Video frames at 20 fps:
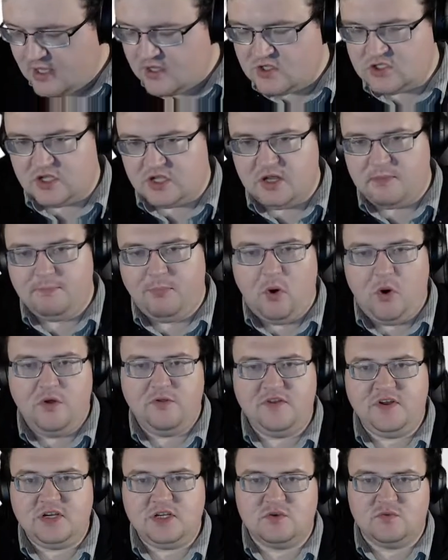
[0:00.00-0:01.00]
So the
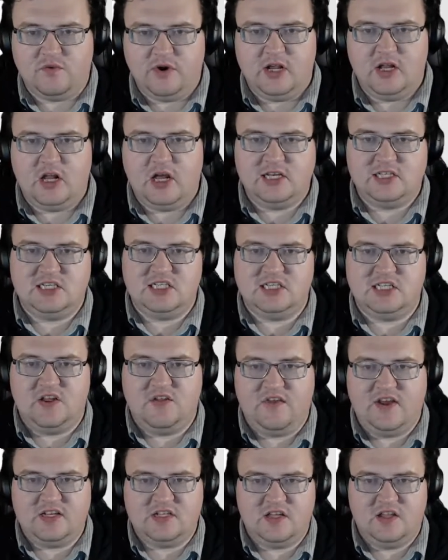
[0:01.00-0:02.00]
important thing to realize is
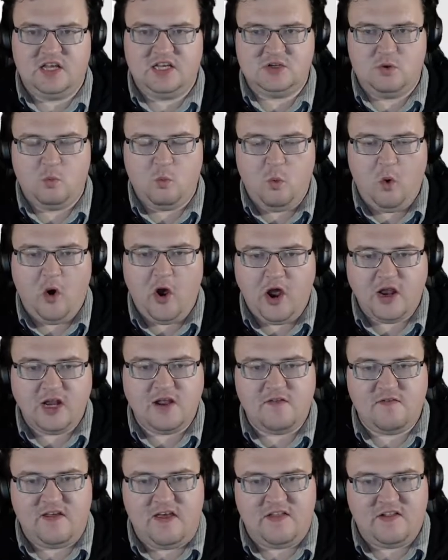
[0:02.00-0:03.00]
that there's a word
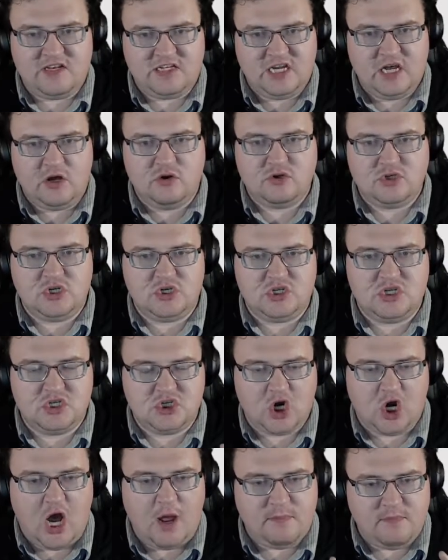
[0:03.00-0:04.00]
in there that tells you the
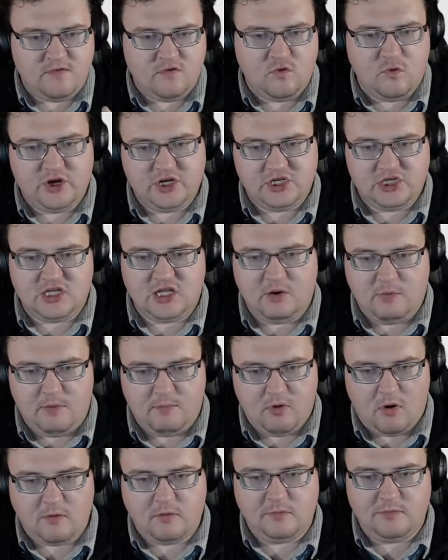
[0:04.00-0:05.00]
type of question that we're
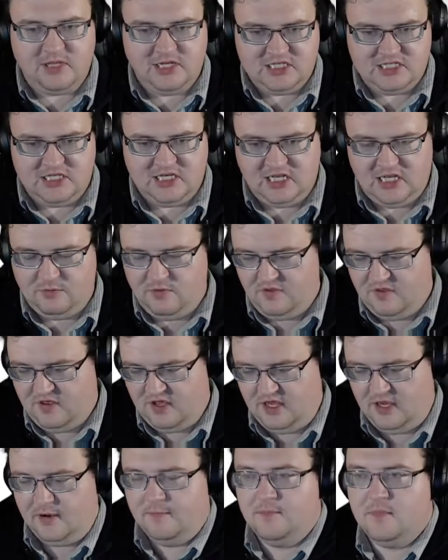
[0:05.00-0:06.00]
probably dealing with
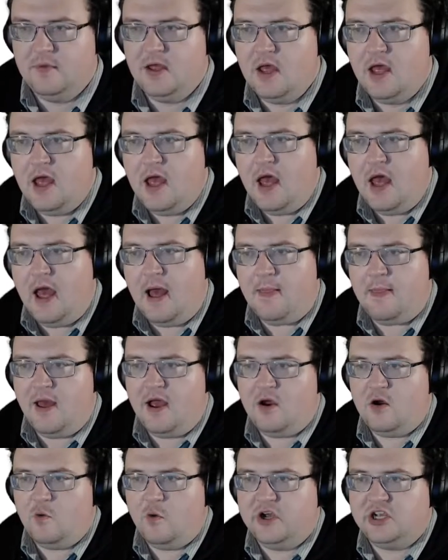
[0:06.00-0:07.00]
here. And
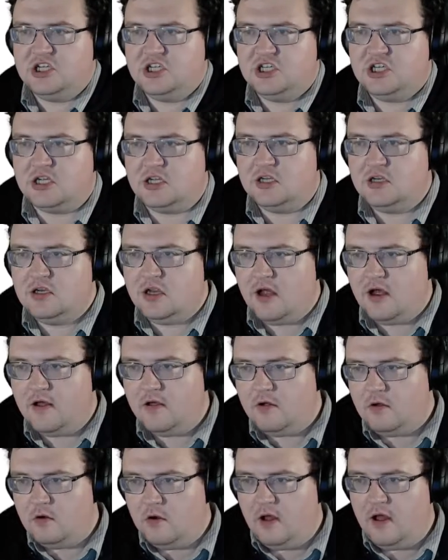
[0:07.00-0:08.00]
that question
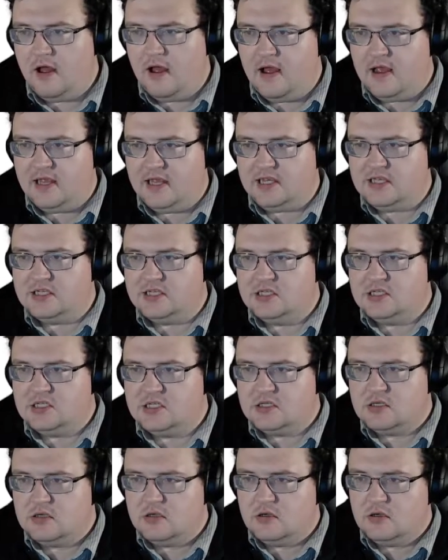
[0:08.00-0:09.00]

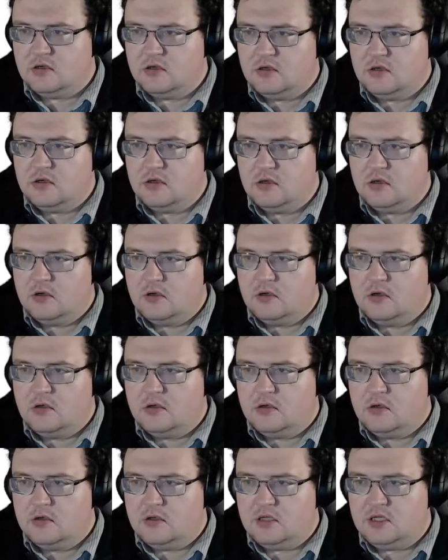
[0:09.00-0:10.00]
is
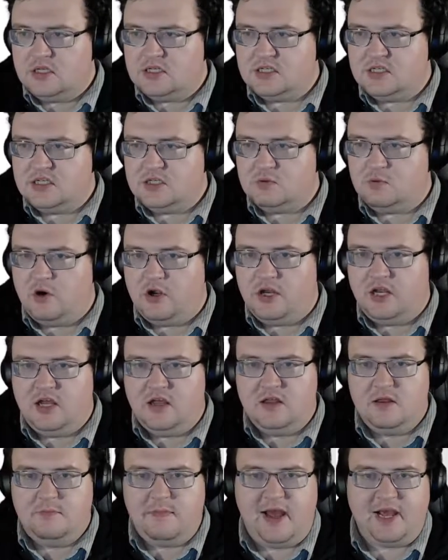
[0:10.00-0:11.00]
this word
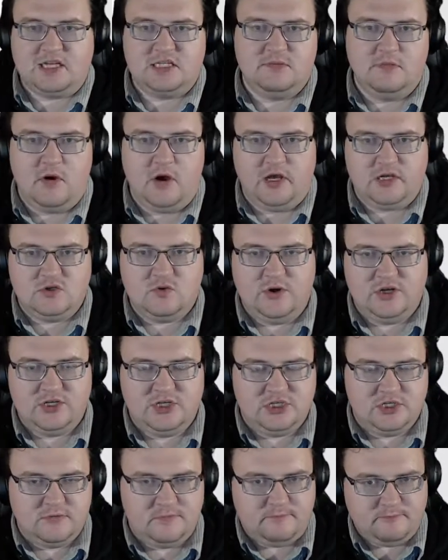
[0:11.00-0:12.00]
here, the maximize
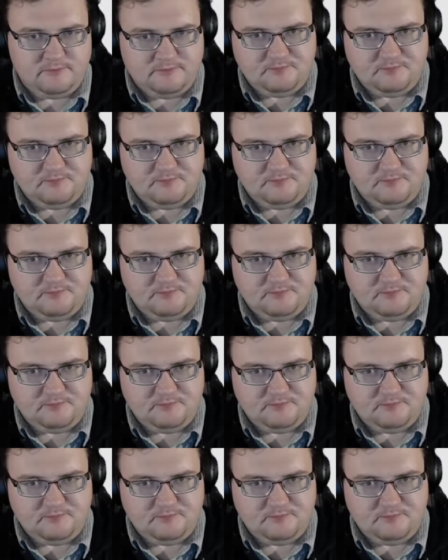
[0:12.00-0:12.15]
question.